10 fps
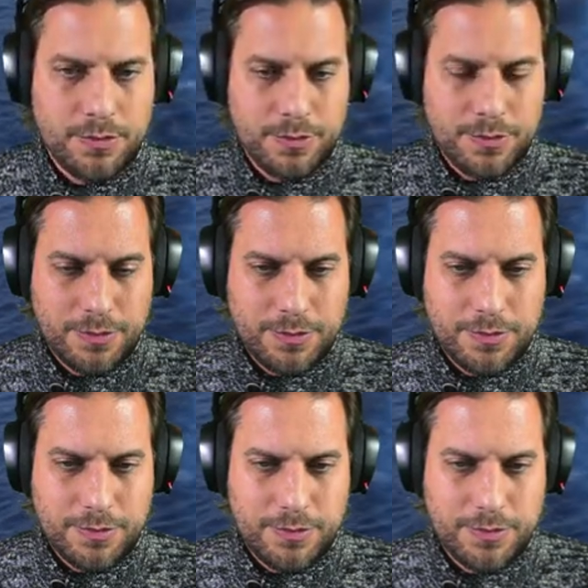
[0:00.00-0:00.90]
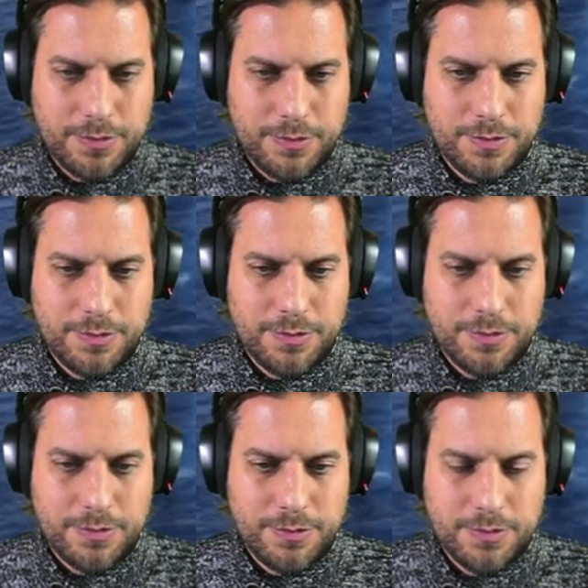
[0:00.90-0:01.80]

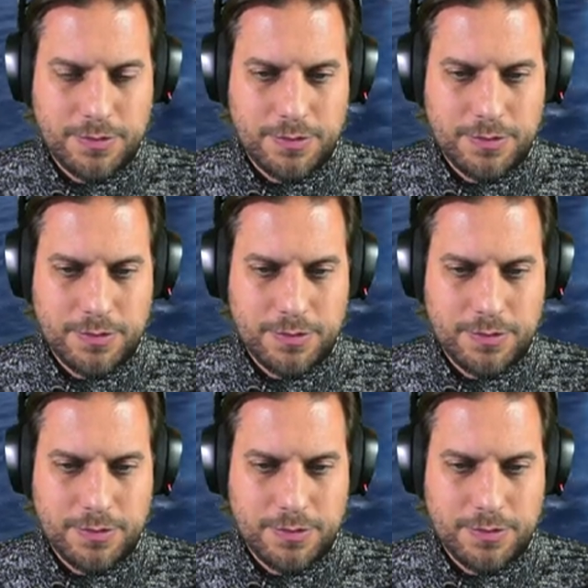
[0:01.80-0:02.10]
No one is speaking in this clip.